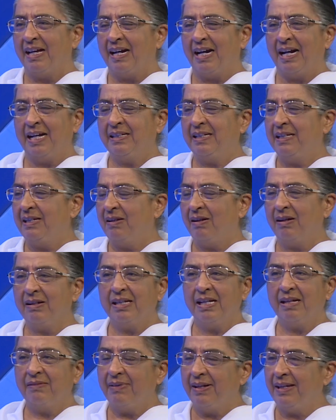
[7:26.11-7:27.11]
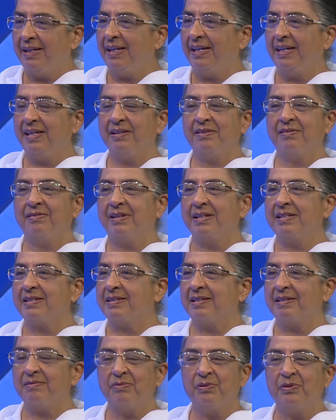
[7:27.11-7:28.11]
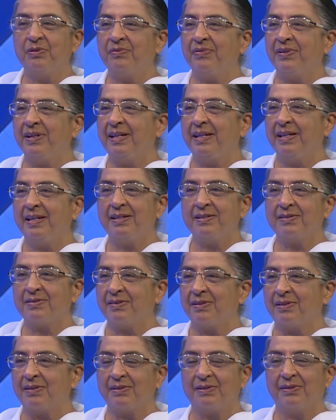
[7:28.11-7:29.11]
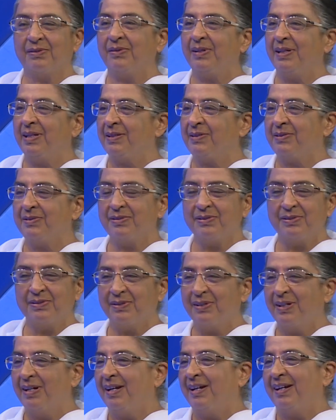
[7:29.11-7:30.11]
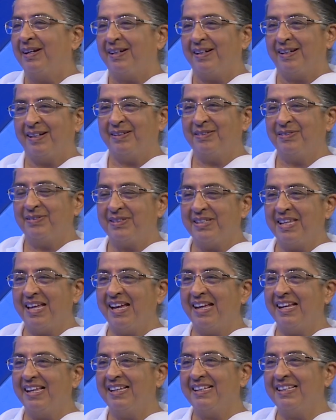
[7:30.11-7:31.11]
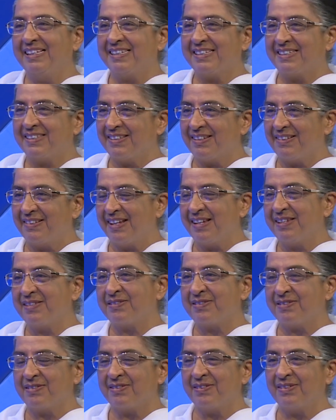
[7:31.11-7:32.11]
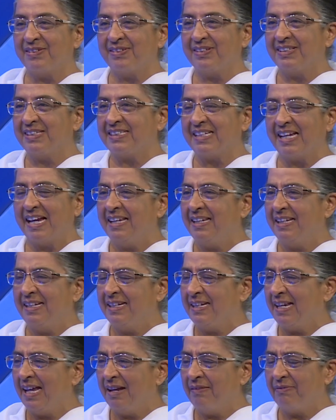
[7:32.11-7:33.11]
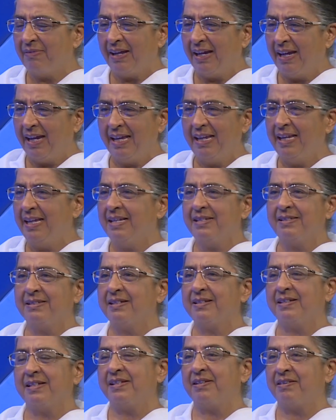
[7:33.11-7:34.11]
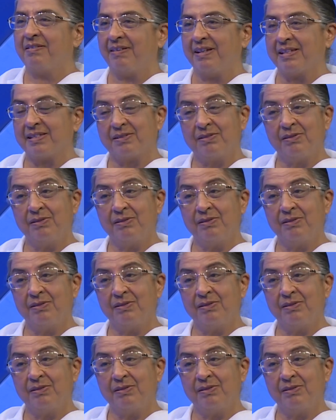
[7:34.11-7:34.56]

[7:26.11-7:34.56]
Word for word: I did not have any interest in movies or going to uh, hotels, uh, restaurants. I didn't have any such interest.